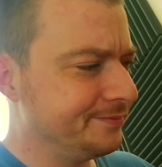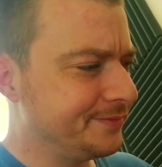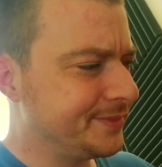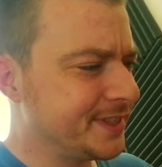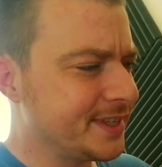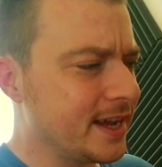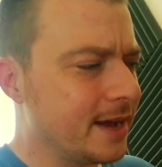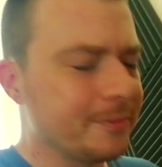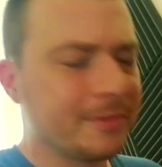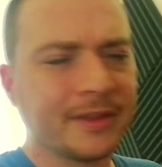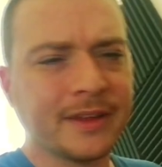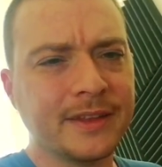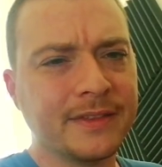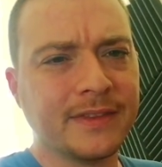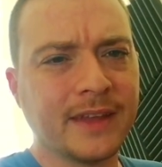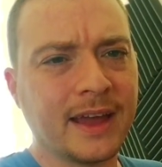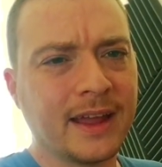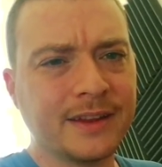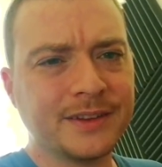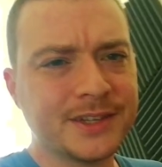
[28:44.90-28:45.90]
something
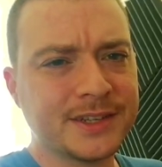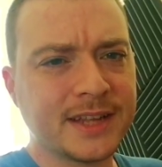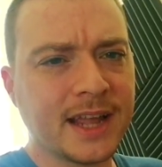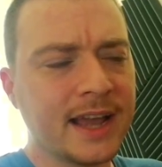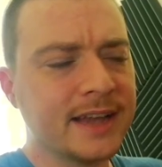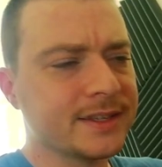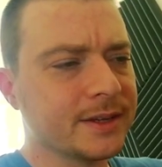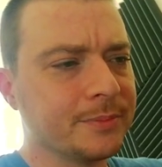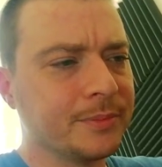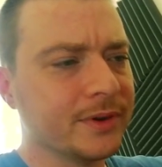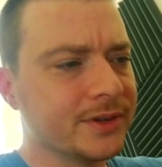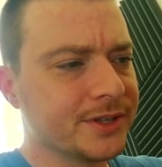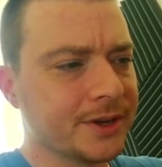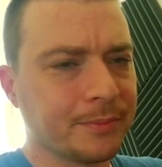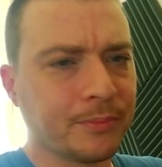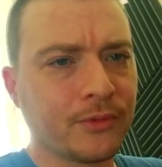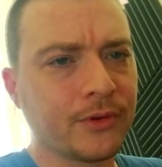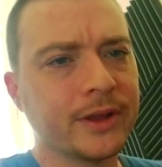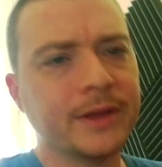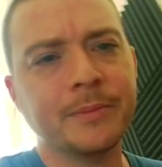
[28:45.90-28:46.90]
that just has a bunch
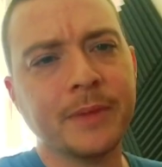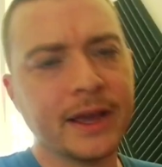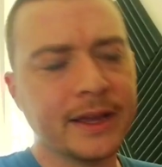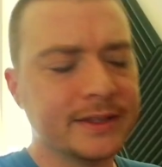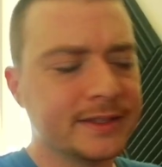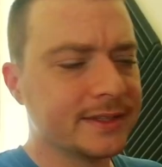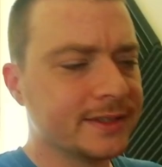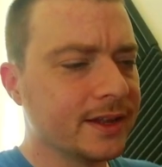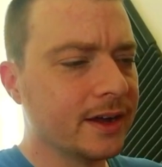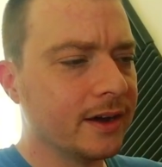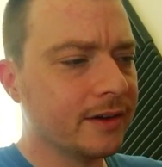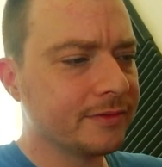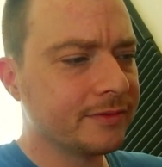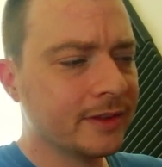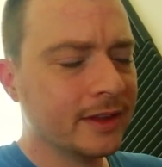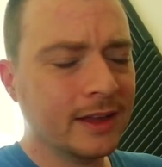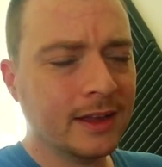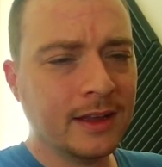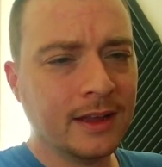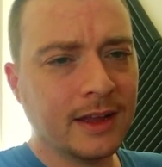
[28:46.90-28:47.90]
of pre-made stuff,
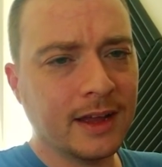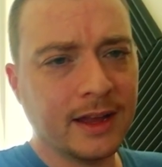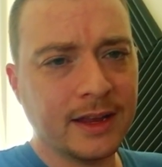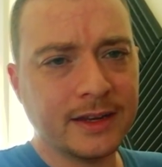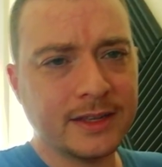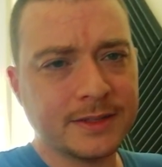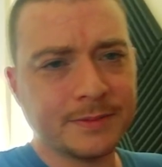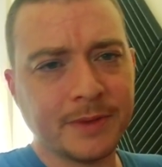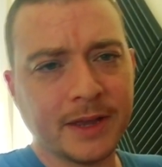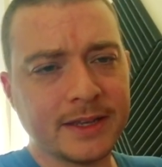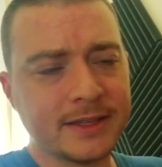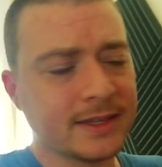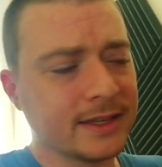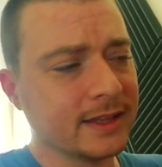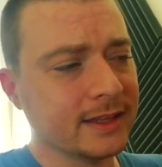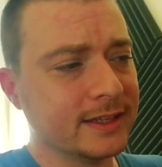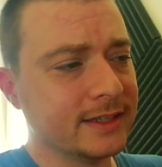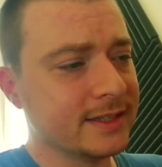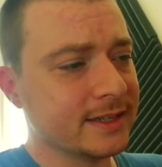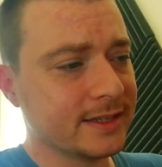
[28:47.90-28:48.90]
and he's
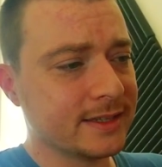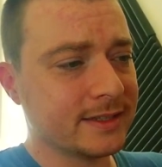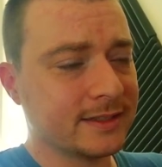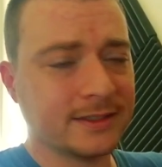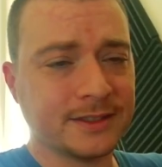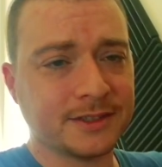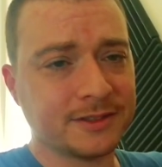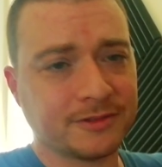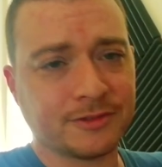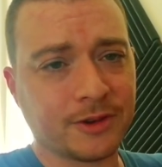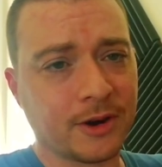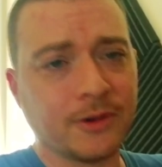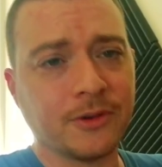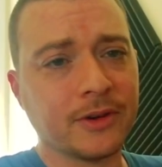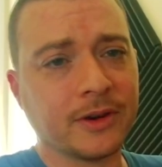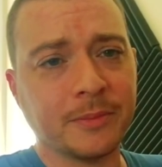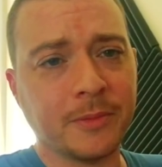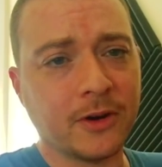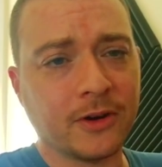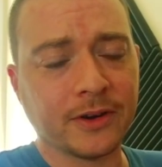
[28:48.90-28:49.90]
basically just
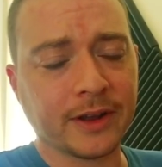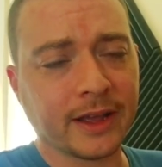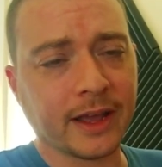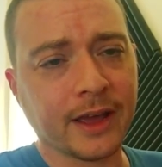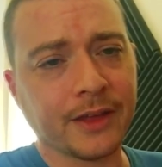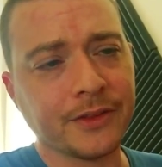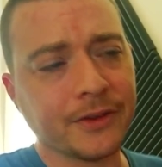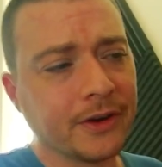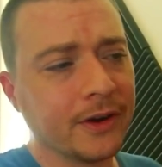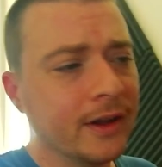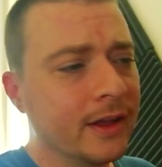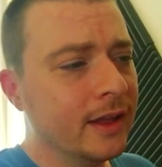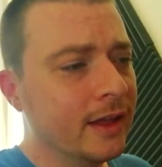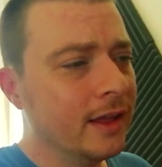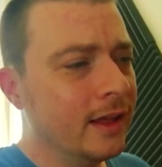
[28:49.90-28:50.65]
throwing them all together.